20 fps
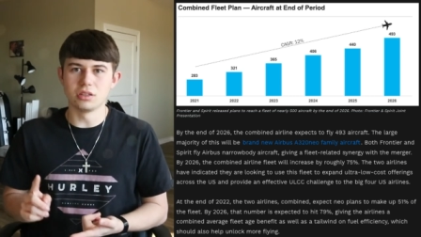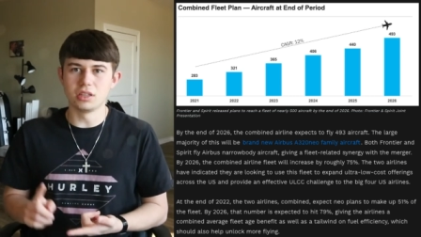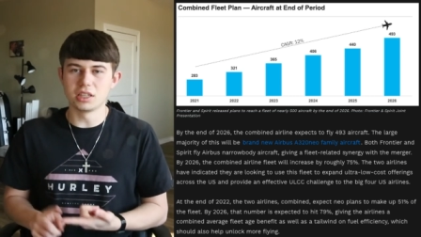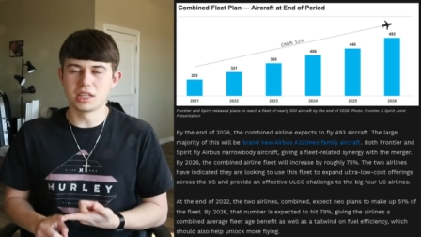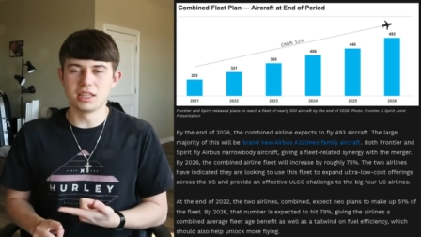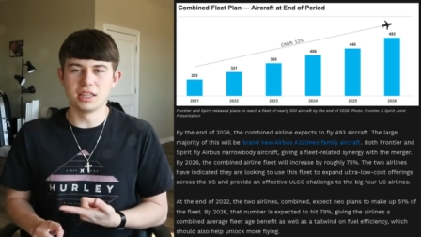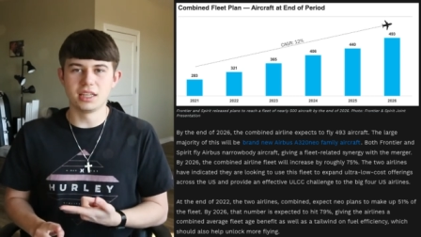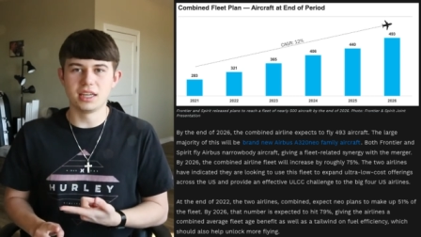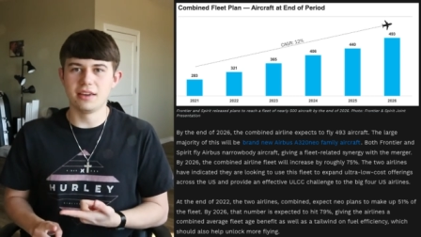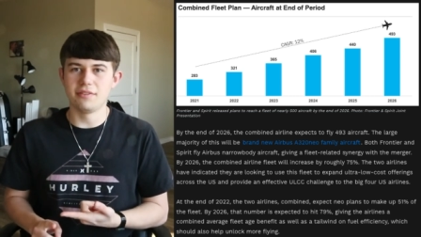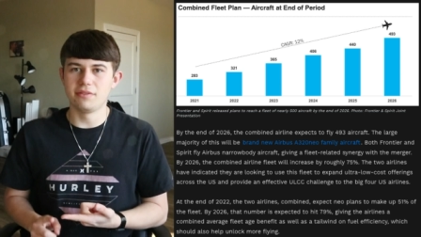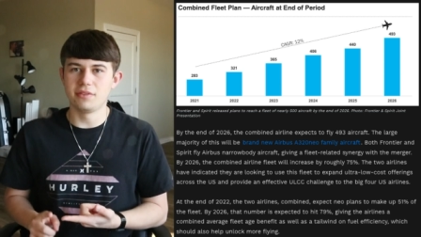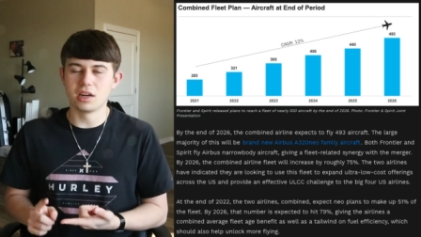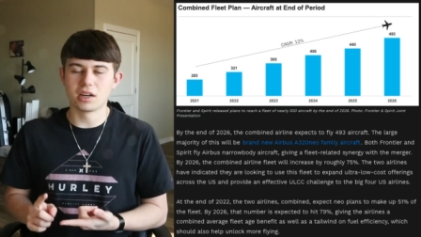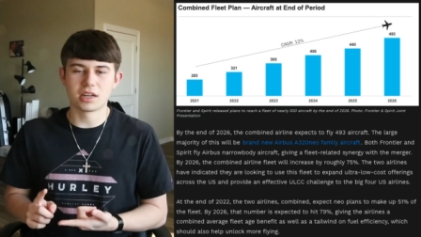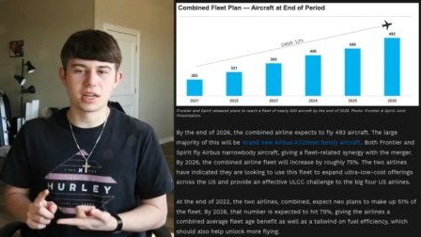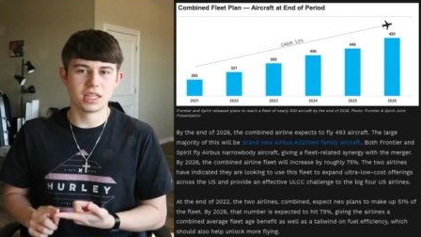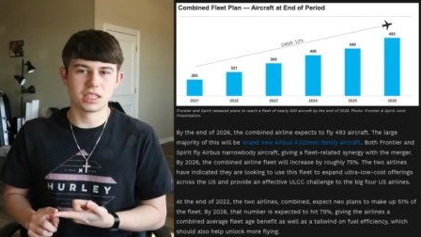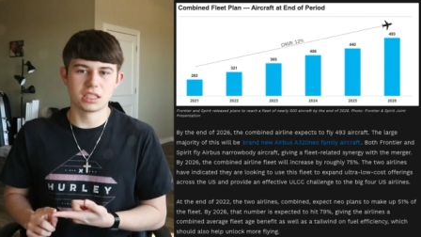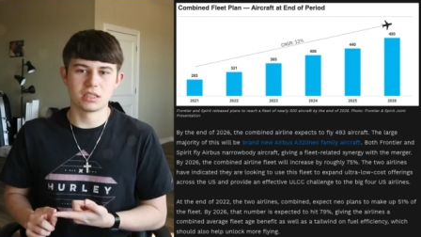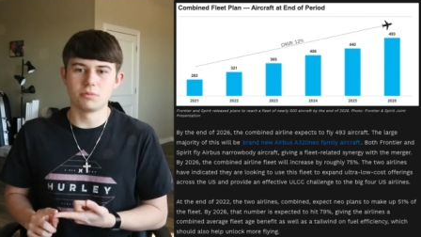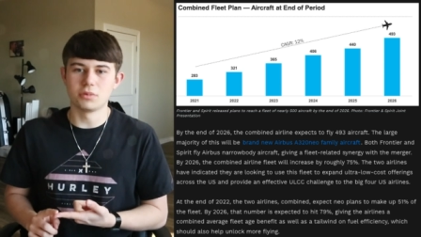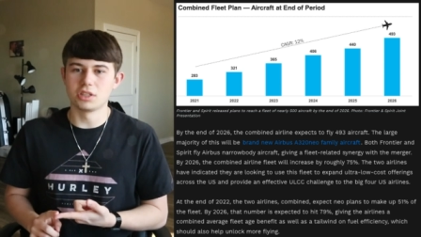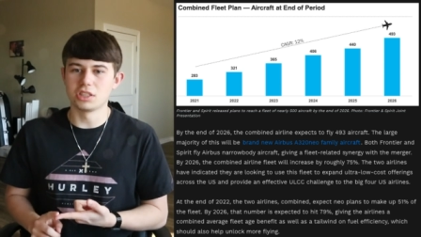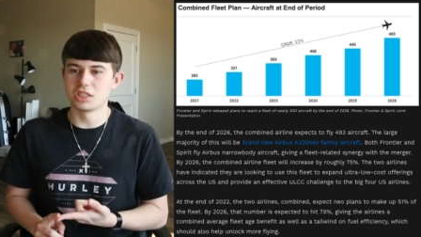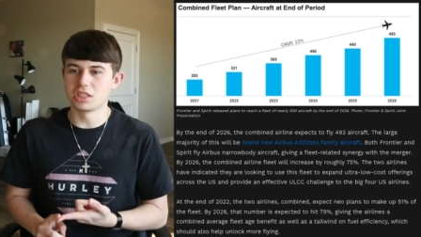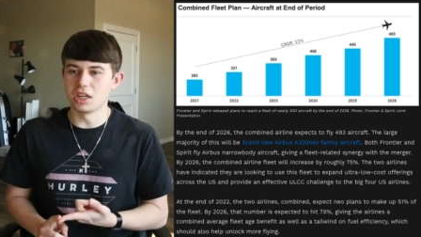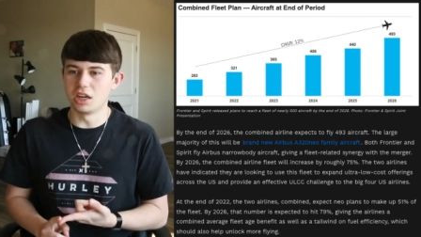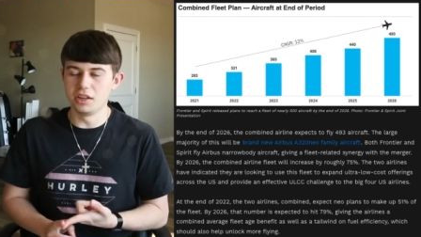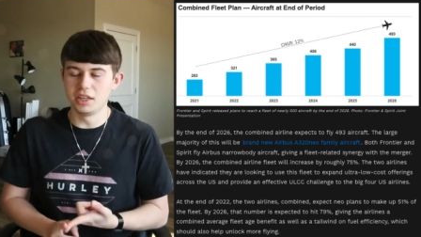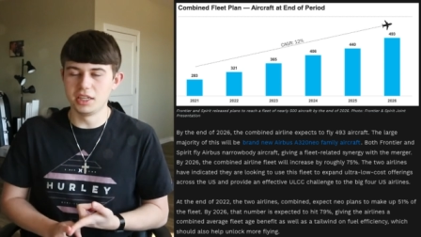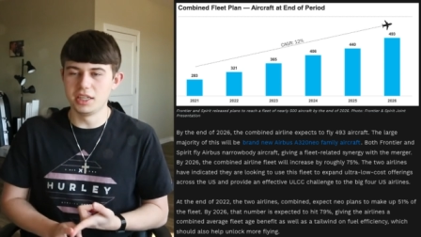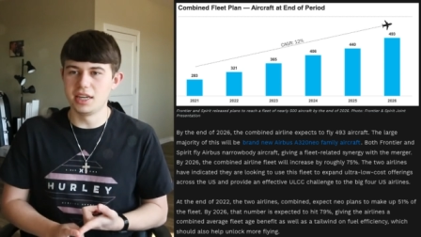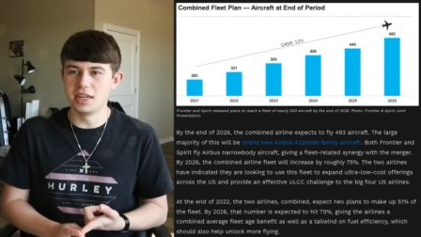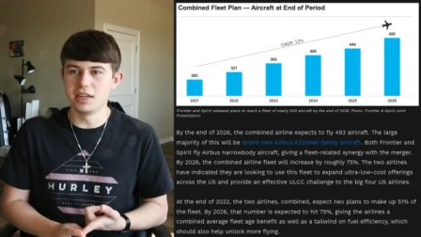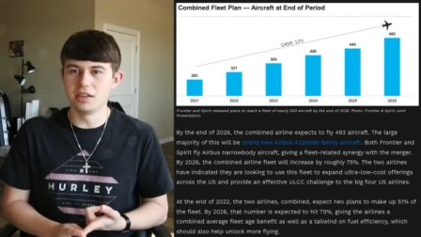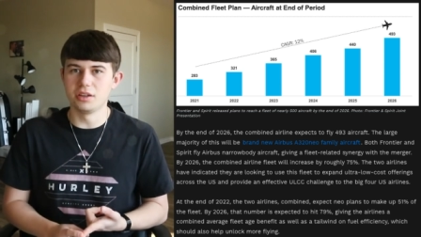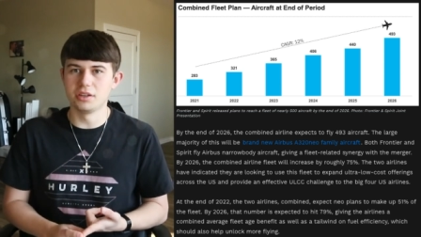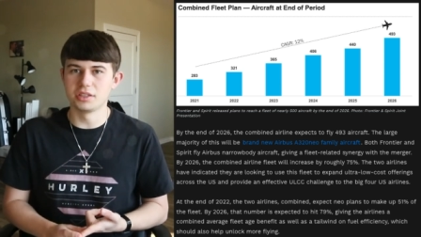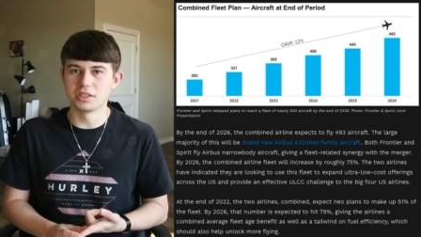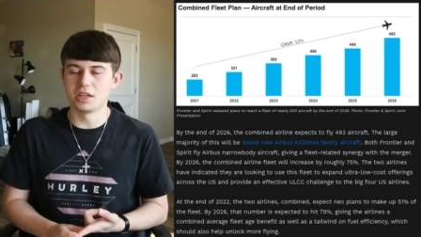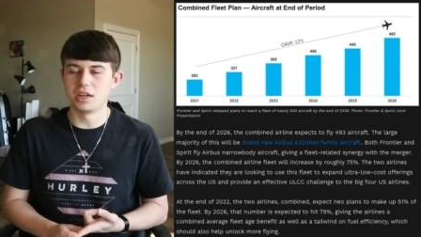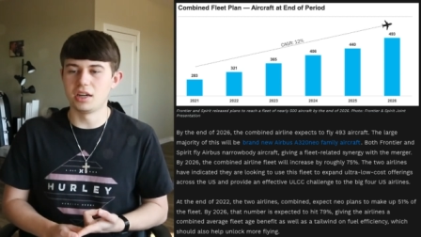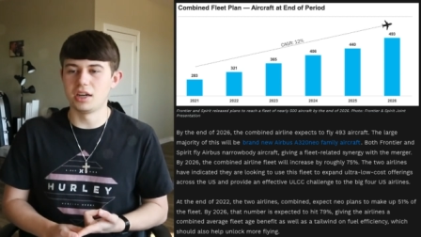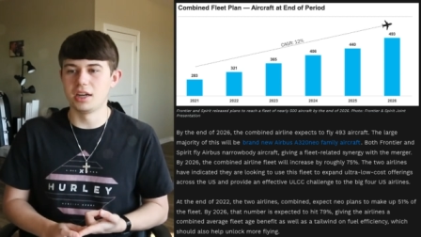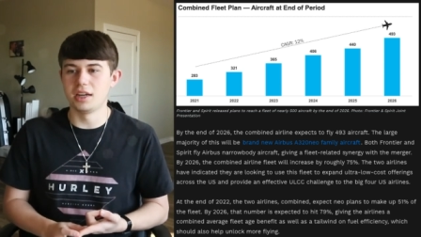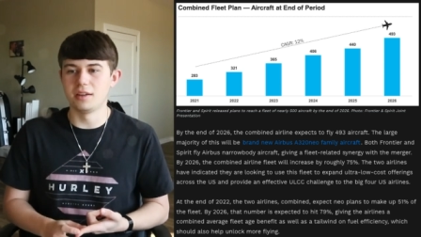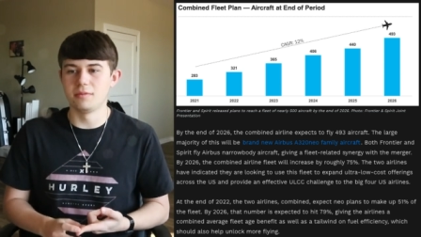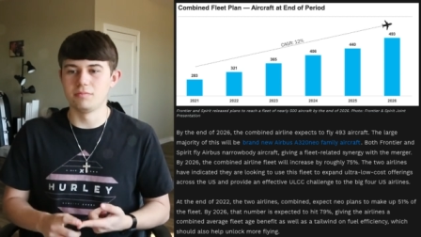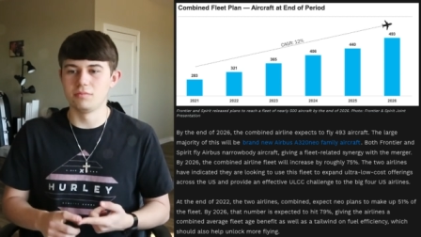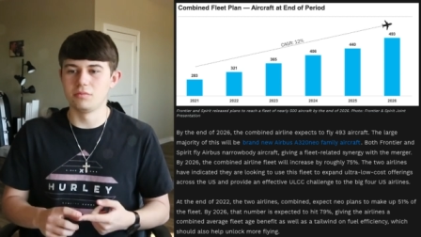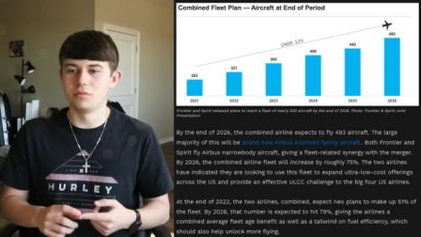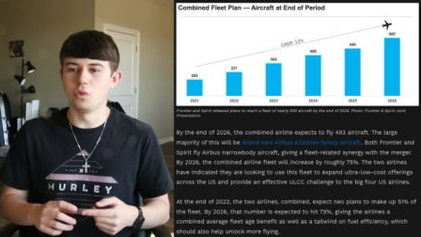looking to give their customers solid deals on